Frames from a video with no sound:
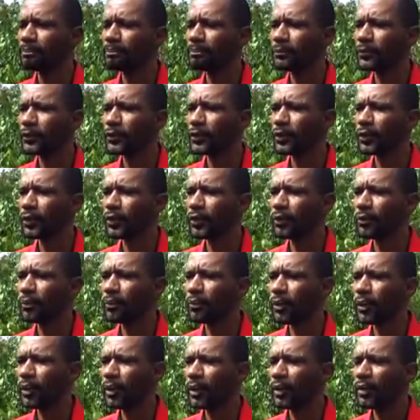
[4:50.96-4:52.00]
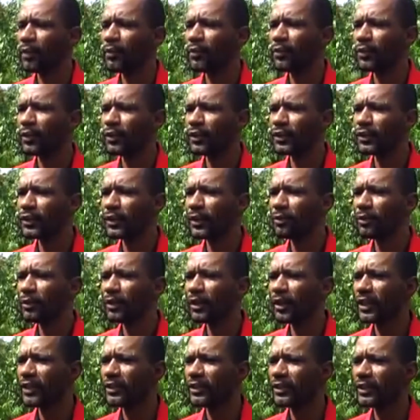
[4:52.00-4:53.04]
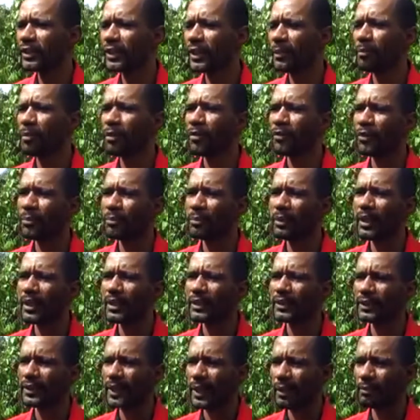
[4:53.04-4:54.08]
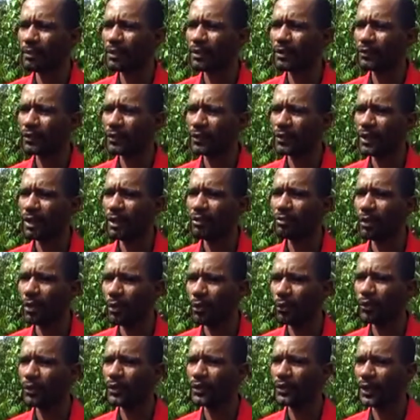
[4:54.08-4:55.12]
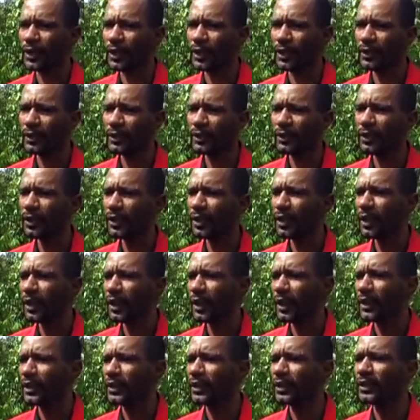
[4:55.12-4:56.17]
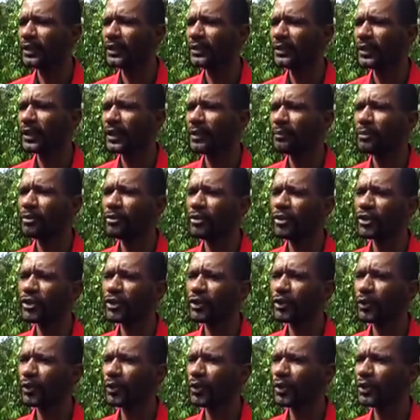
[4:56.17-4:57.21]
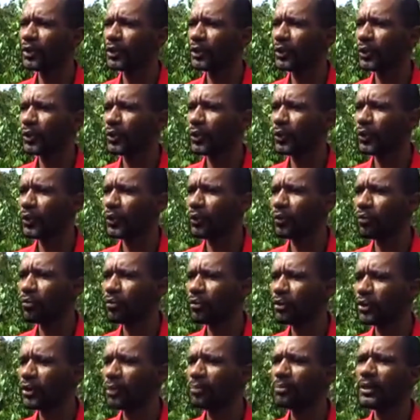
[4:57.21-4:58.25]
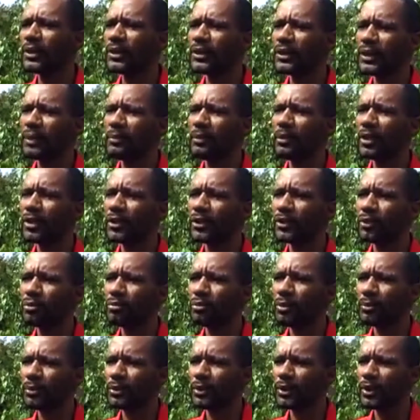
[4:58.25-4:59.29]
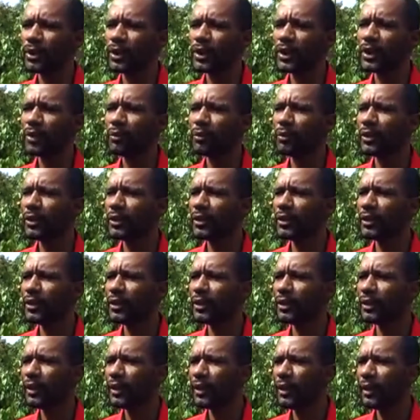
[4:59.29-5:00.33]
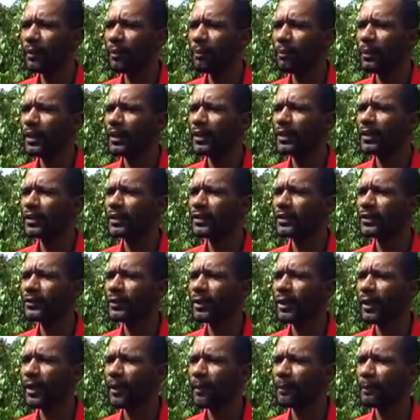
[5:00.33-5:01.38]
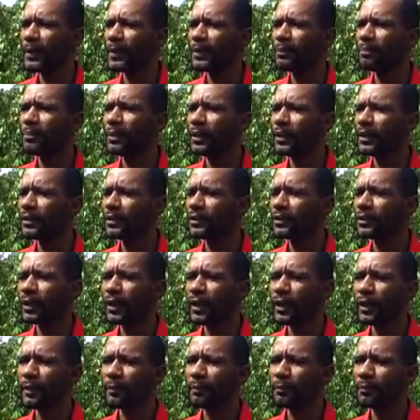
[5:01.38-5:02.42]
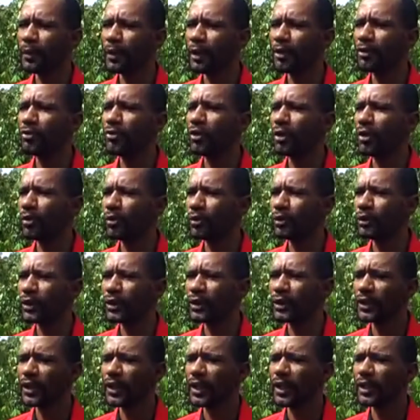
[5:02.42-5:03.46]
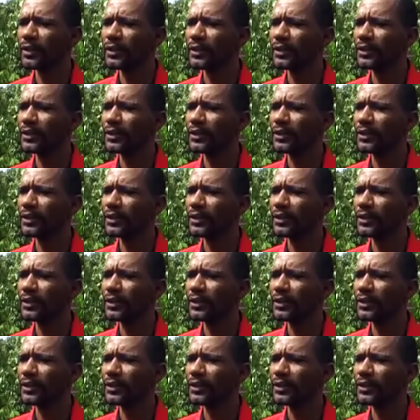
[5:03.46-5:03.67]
So first, I would like to see a buffer be established around the site, and then the site be restored to something similar to Brimstone Hill, with the buildings being built around and on